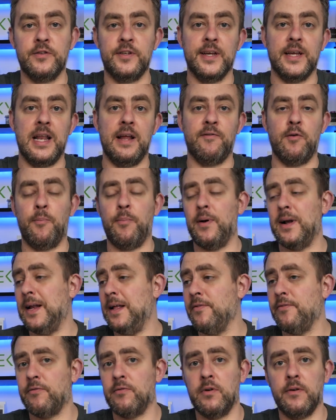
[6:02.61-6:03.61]
so you can have a
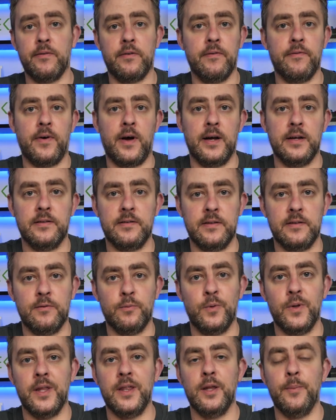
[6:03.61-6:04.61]
plethora of devices
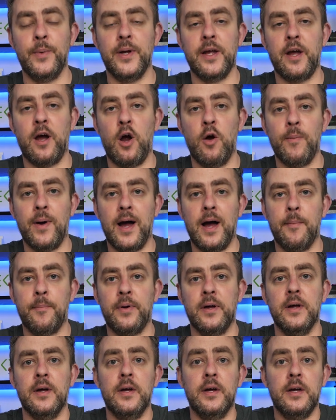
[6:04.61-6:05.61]
within the Mi Home app.
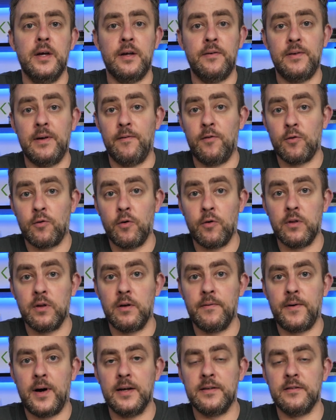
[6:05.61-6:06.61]
If you have a look at all the
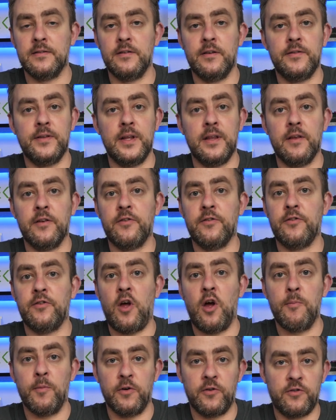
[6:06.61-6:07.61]
devices on there, there's
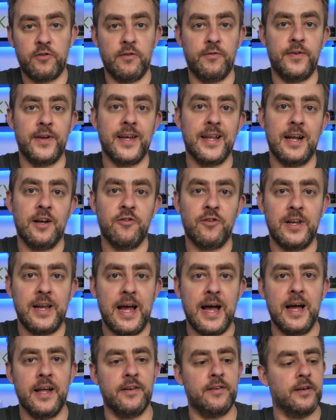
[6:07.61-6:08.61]
so much stuff you can actually
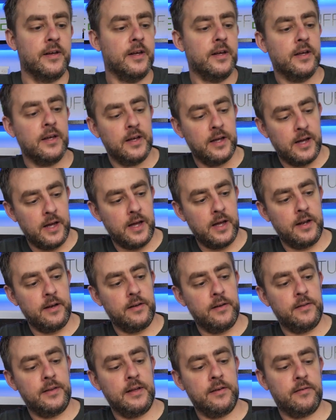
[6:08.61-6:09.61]
add,
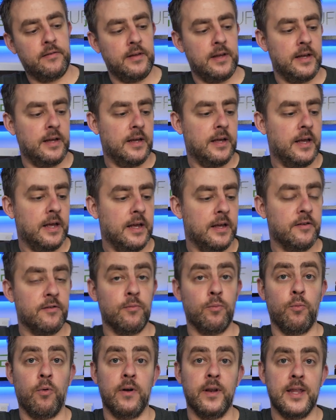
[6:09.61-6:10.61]
and this is
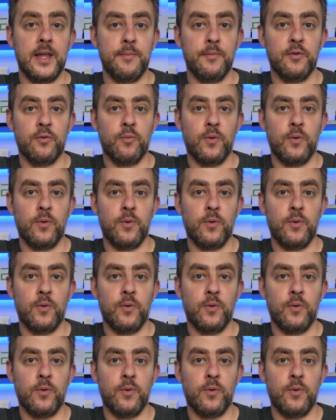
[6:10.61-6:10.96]
one of them as